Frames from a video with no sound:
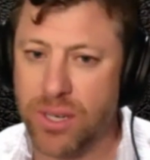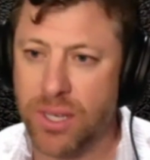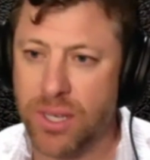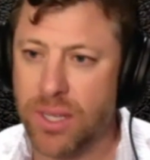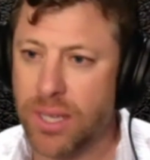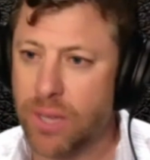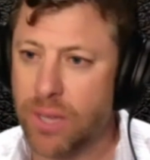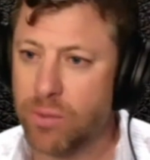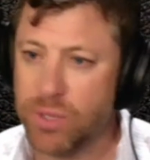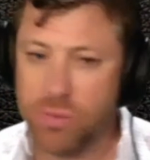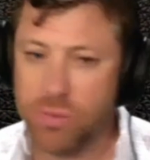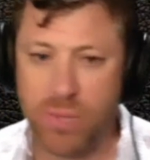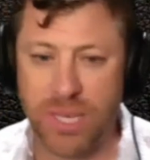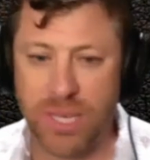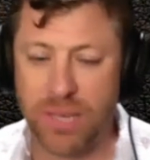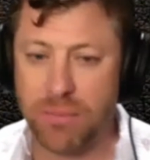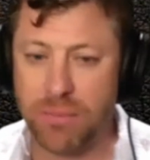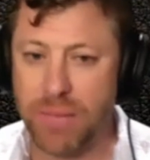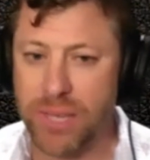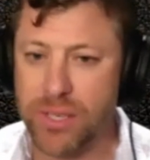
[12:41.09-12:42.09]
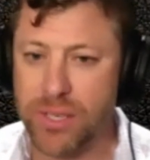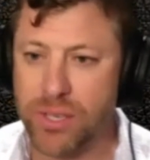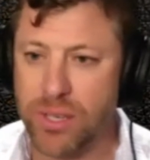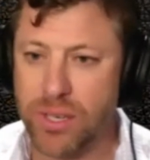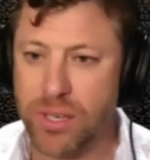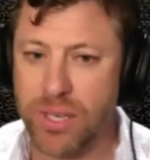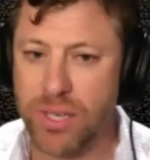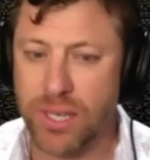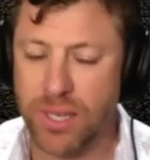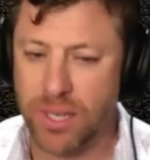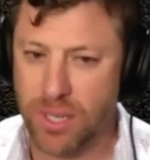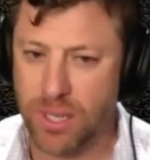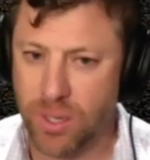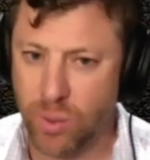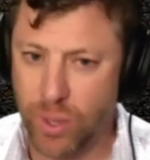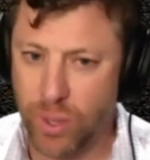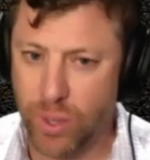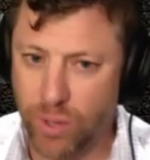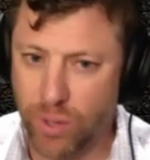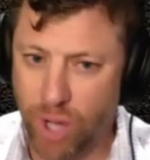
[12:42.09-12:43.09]
and was being mentored,
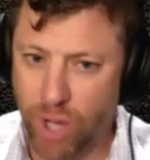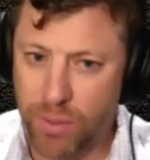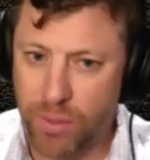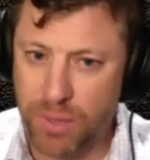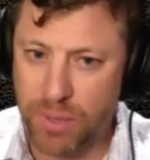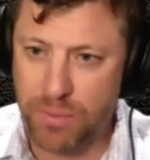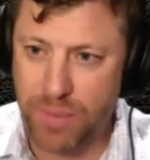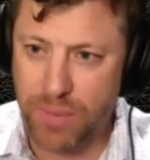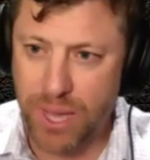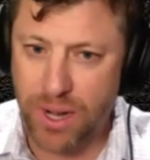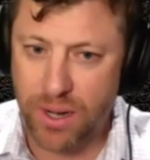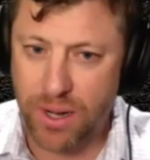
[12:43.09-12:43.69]
we would all be better.